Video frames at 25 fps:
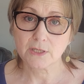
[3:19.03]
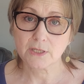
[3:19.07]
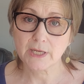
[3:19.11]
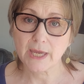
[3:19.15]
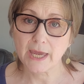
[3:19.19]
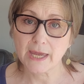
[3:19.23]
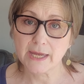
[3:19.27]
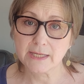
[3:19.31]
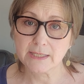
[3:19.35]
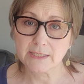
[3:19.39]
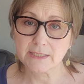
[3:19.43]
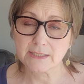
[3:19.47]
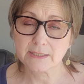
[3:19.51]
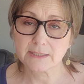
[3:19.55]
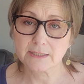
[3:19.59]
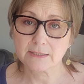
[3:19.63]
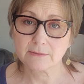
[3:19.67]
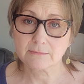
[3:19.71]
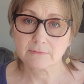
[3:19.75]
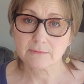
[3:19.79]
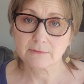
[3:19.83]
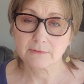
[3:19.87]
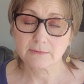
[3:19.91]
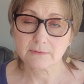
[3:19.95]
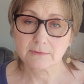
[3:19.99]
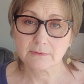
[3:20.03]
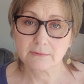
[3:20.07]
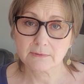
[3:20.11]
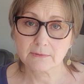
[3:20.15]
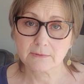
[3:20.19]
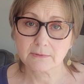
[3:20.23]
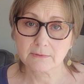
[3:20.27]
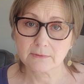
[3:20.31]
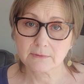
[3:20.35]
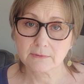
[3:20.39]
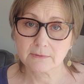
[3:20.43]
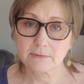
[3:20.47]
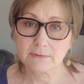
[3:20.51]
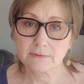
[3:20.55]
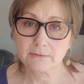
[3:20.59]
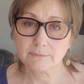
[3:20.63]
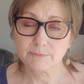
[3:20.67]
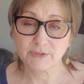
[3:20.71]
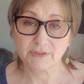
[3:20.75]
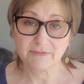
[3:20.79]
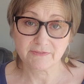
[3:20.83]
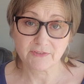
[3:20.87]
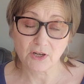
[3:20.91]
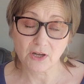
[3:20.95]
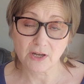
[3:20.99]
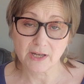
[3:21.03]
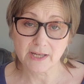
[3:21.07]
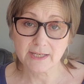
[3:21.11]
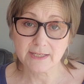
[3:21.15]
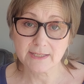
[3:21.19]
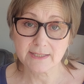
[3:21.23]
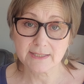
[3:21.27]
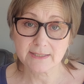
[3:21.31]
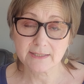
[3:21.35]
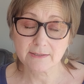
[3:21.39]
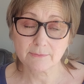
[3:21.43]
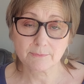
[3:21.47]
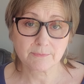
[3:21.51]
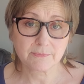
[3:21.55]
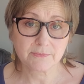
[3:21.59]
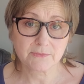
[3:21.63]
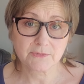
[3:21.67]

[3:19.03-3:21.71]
Kate provides.